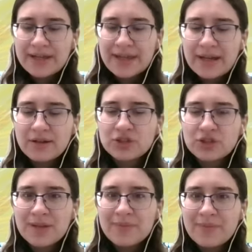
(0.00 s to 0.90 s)

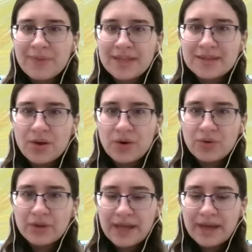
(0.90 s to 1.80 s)
Kedoshim means
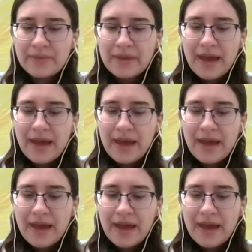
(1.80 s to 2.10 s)
holy.